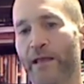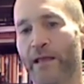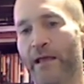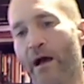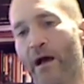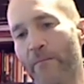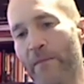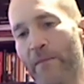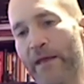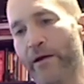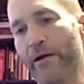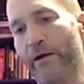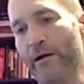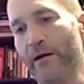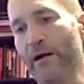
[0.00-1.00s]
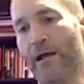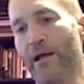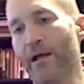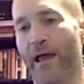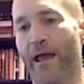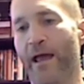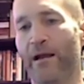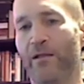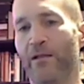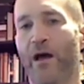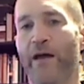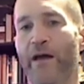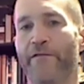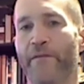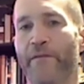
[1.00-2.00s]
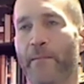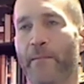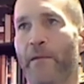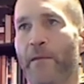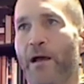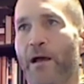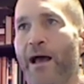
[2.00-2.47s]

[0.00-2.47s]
come here, and a lot of them